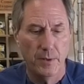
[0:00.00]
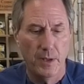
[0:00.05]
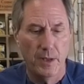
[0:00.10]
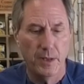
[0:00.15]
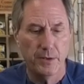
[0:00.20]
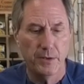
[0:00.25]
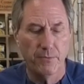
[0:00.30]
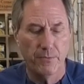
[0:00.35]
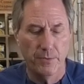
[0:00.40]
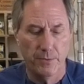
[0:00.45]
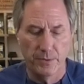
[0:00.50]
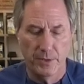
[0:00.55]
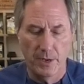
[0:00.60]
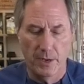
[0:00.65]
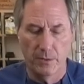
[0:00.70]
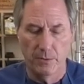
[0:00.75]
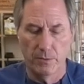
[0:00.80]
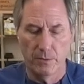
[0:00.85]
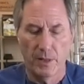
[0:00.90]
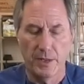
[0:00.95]
a different
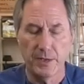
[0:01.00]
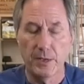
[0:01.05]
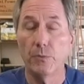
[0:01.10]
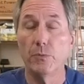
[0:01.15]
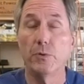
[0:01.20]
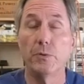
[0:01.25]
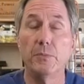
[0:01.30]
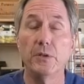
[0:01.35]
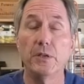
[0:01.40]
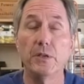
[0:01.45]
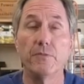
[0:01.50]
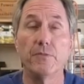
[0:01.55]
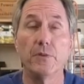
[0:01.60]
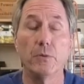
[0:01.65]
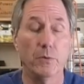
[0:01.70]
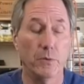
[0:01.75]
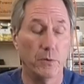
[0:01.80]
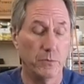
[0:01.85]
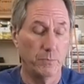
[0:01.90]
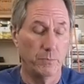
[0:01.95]
color like it would be if it
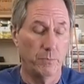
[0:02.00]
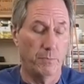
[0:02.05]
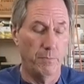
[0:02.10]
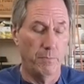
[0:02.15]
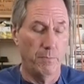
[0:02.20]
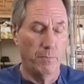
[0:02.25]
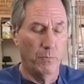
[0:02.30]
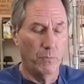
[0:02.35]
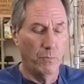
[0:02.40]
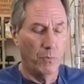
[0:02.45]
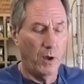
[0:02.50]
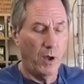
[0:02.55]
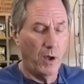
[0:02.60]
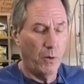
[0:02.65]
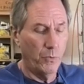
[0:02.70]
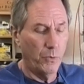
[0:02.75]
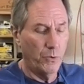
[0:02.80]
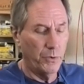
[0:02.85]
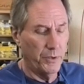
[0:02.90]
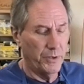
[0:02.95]
were raw
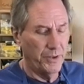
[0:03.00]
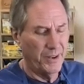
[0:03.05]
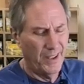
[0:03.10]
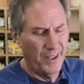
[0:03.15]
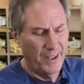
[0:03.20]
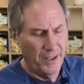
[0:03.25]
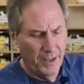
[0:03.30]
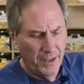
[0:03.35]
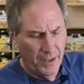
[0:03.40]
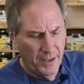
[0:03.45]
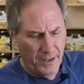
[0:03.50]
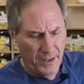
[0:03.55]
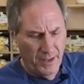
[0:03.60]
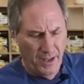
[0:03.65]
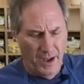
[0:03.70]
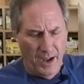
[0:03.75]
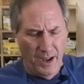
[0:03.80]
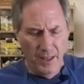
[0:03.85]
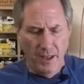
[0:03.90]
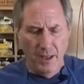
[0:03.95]
wood.
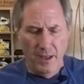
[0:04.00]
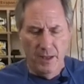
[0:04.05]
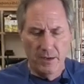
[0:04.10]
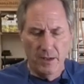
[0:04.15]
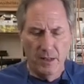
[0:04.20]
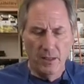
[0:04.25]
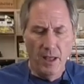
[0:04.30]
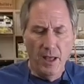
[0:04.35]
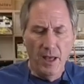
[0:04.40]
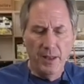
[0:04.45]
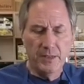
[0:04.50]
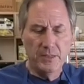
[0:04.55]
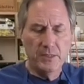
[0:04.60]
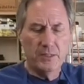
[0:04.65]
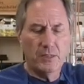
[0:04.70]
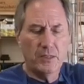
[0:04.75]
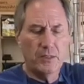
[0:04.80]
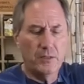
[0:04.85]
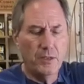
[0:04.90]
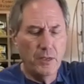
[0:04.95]
I, and a lot of,
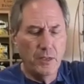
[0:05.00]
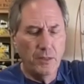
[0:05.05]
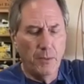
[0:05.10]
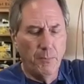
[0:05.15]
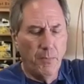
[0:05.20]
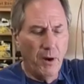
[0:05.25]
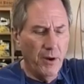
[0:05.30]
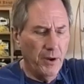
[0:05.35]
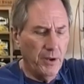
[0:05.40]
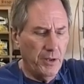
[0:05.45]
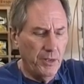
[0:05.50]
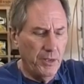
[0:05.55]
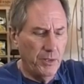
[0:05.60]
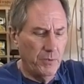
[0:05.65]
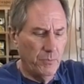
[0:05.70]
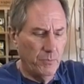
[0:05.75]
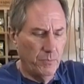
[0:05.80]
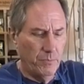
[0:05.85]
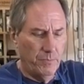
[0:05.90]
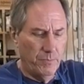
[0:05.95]
in the
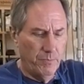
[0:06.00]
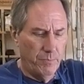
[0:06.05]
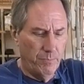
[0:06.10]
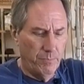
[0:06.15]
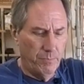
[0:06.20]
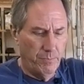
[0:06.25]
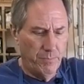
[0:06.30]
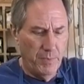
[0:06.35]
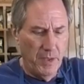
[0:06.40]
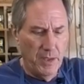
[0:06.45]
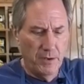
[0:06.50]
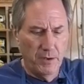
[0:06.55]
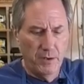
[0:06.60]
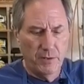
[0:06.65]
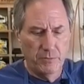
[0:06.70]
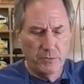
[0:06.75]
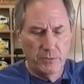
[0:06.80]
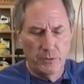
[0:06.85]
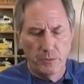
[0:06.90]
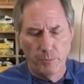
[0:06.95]
marketing end
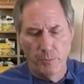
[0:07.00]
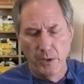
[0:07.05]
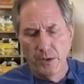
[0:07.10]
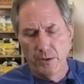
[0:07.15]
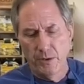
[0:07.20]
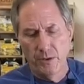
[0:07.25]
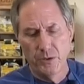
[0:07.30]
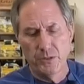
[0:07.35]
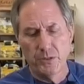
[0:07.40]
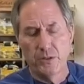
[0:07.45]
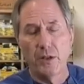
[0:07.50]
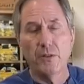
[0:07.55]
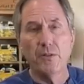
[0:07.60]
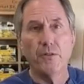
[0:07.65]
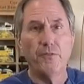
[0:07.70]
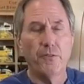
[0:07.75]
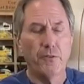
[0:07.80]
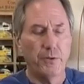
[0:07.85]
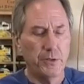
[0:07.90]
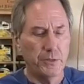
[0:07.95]
of speakers and other
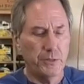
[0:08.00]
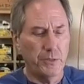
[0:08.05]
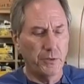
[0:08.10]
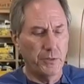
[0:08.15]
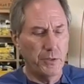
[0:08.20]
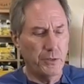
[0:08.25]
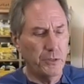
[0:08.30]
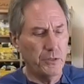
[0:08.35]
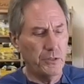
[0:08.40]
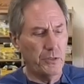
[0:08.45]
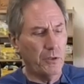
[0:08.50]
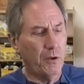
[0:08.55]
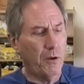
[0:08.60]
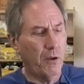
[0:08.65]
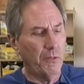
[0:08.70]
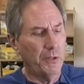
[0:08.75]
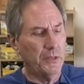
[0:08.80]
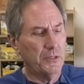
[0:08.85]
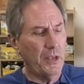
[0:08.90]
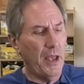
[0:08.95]
furniture, they used to
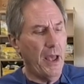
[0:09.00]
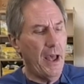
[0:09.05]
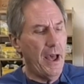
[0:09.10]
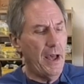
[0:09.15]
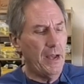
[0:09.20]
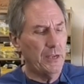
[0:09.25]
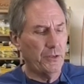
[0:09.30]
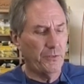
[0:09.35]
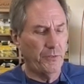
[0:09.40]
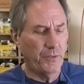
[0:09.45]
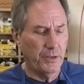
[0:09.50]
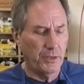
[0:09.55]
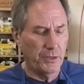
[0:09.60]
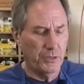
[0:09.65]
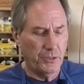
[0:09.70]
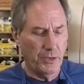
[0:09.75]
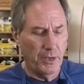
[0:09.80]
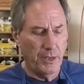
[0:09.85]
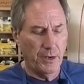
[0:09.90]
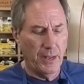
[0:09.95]
call this ash
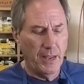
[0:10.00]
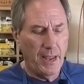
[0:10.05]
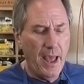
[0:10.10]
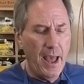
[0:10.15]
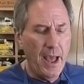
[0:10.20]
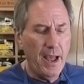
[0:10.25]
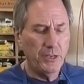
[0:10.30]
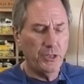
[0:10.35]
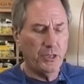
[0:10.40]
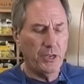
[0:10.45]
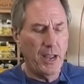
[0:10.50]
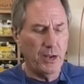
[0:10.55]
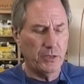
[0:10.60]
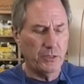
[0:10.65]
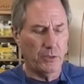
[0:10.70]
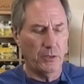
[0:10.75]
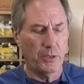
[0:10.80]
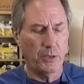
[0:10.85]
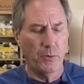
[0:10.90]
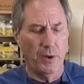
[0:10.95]
finish. And ash
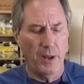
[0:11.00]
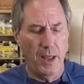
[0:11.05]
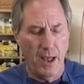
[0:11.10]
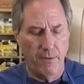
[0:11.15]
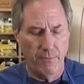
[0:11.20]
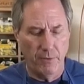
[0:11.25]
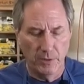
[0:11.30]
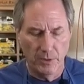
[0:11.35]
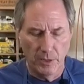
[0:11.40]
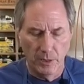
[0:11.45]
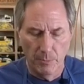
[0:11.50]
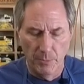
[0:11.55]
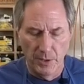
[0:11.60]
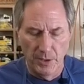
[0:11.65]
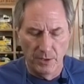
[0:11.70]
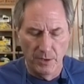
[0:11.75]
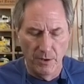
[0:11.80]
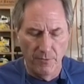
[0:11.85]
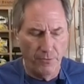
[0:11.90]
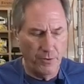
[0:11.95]
actually would have a little
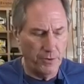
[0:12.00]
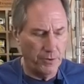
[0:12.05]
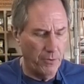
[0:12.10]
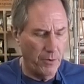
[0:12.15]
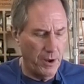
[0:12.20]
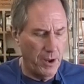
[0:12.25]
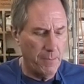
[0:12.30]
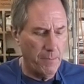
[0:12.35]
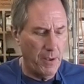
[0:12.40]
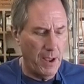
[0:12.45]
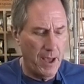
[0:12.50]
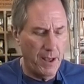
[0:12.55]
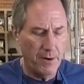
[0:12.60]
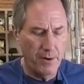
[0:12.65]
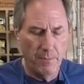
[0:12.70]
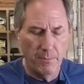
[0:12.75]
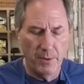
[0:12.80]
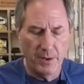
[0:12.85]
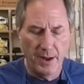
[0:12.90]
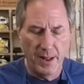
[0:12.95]
bit different grain
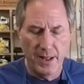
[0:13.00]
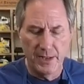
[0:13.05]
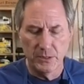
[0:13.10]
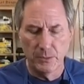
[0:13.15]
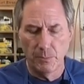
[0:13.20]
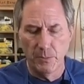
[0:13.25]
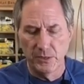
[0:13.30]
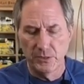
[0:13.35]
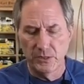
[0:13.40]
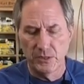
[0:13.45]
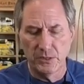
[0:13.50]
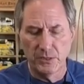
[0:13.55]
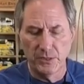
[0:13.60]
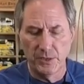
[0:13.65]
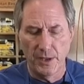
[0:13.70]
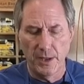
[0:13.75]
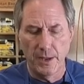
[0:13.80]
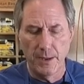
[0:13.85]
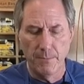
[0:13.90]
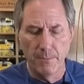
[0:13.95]
pattern, but has much the
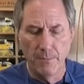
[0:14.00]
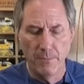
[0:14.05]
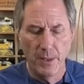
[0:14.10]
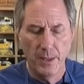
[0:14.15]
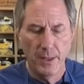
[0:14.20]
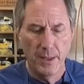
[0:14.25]
same